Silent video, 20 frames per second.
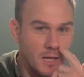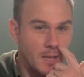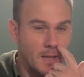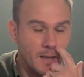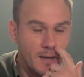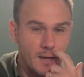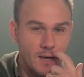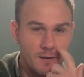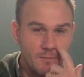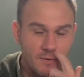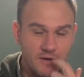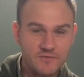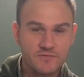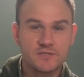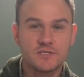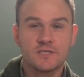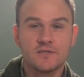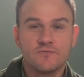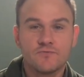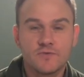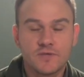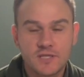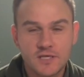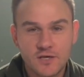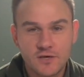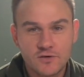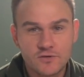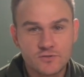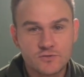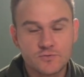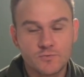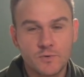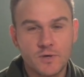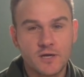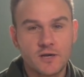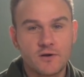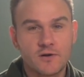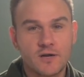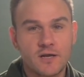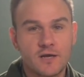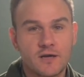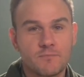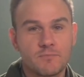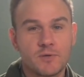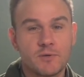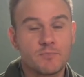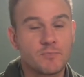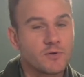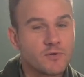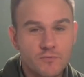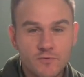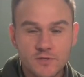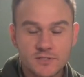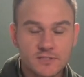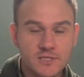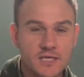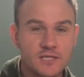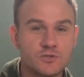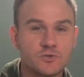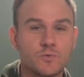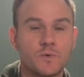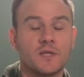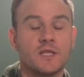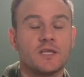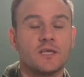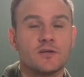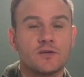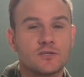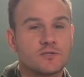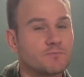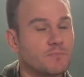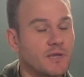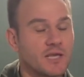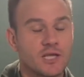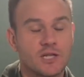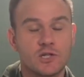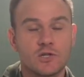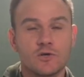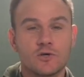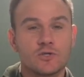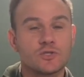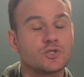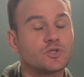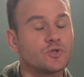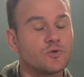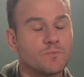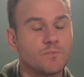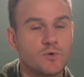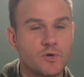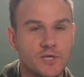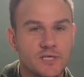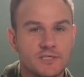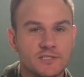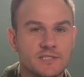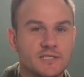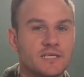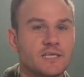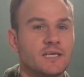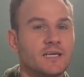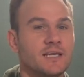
I've seen videos where people with 10-20 years make it look super easy.